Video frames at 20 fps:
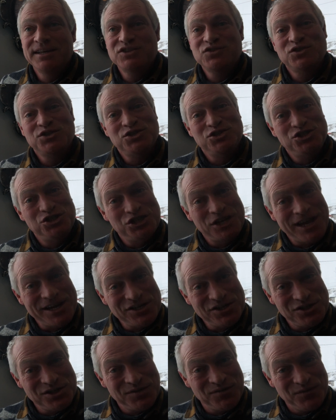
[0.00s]

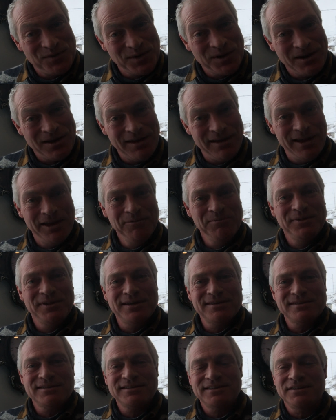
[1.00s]
suggestion for climb
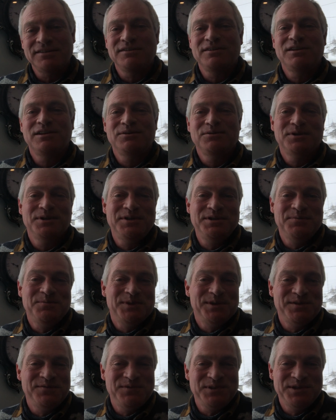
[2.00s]
that's included in
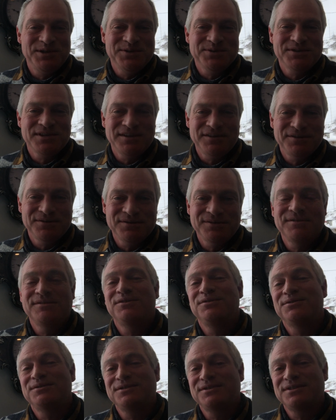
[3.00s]
one of the videos that
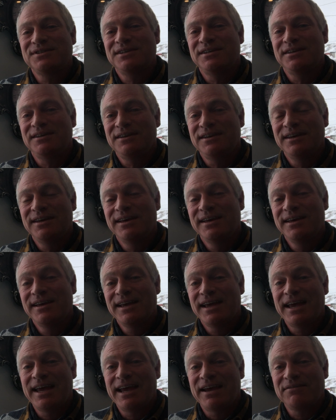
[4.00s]
you'll see
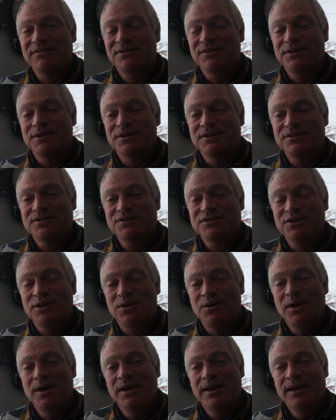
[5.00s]
after this.
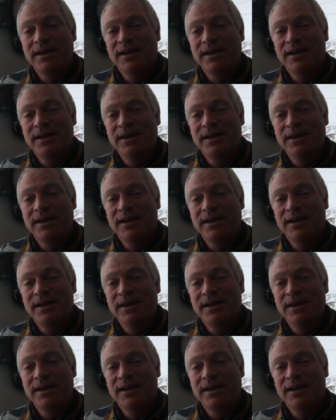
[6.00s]
So